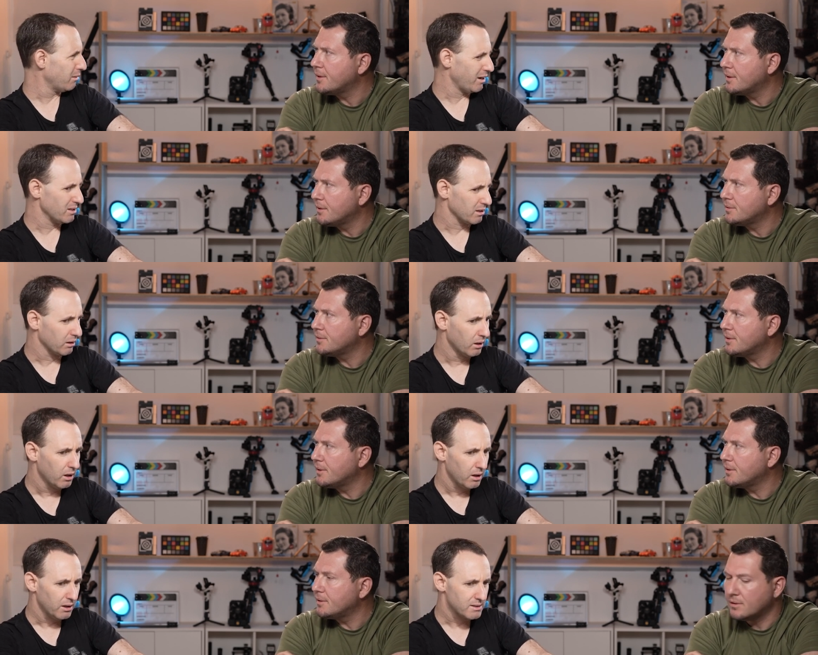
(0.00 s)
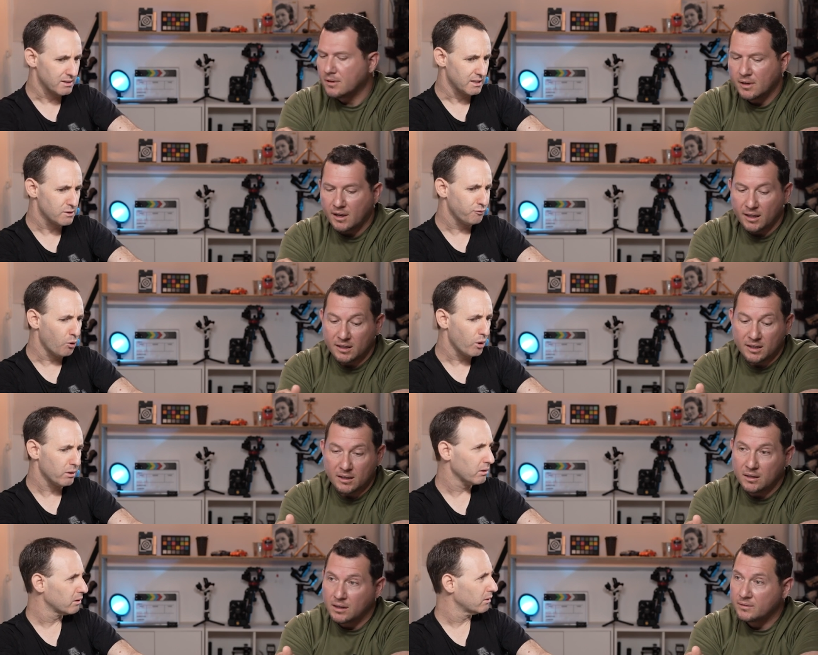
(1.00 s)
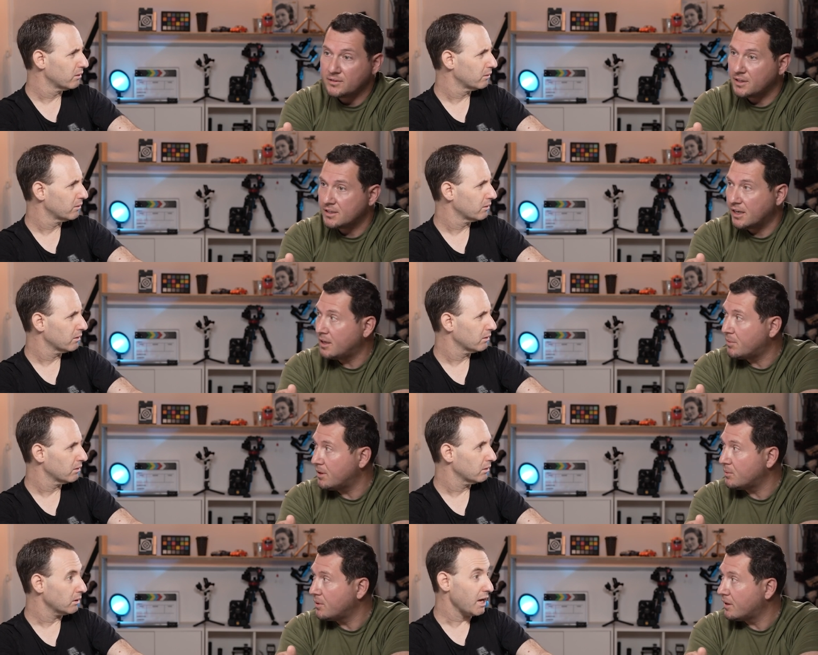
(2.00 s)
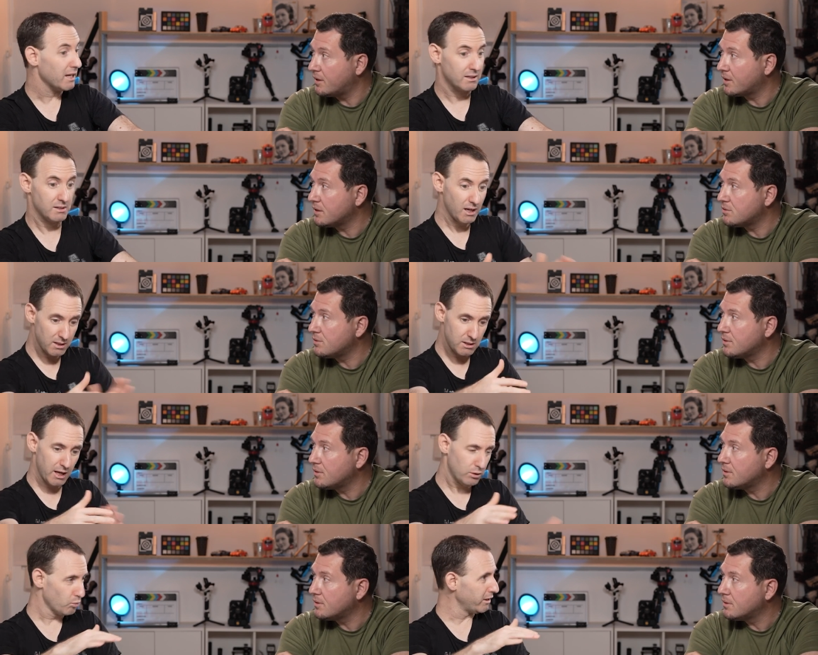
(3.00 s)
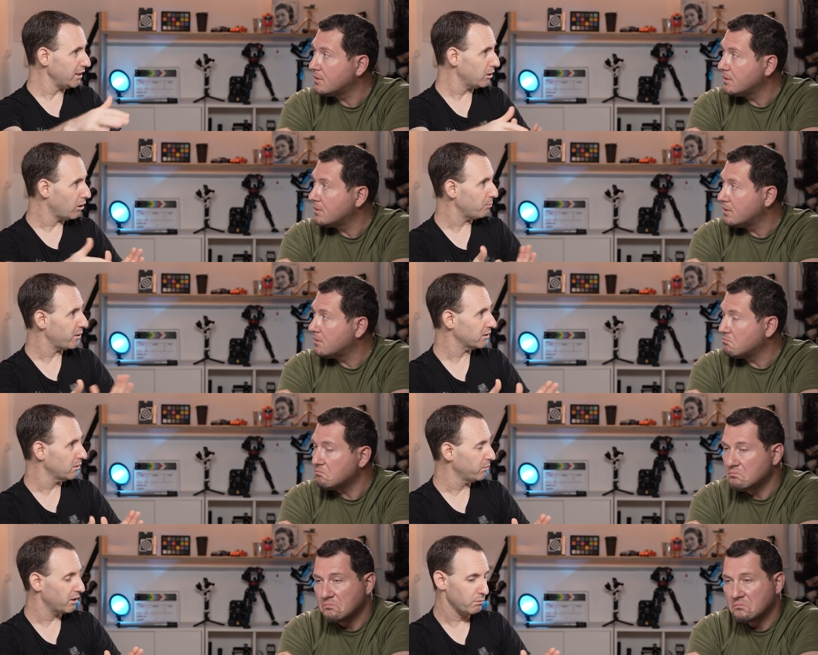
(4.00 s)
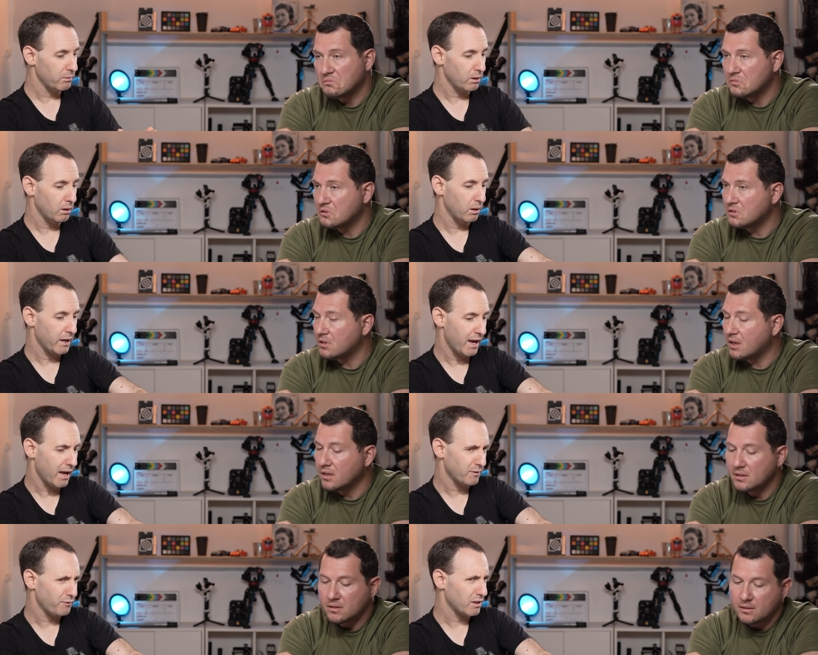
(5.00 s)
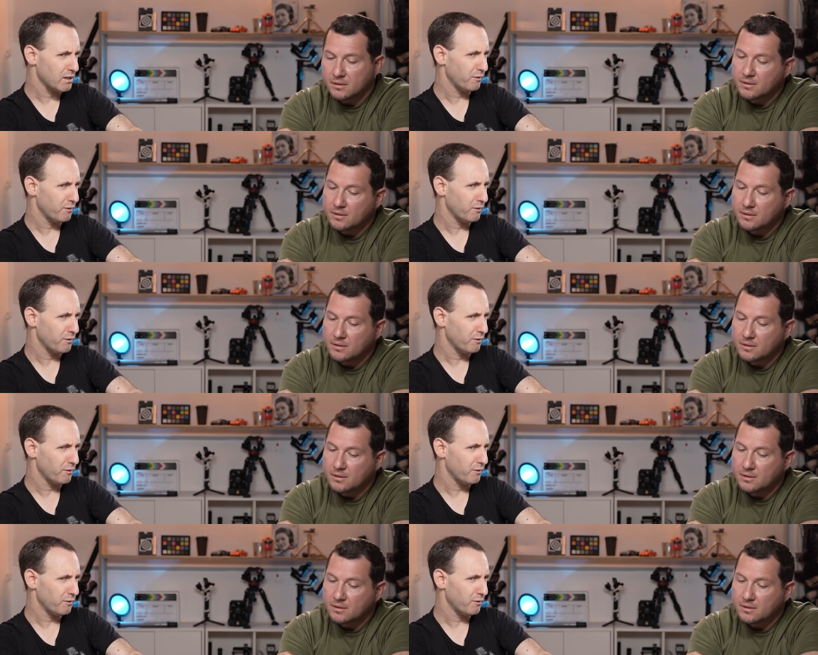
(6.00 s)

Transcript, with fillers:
Speaker 1: amazing. It's it's. I, for, lo- I love the design, by the way. Yeah, design is like really compact and minimal, and I think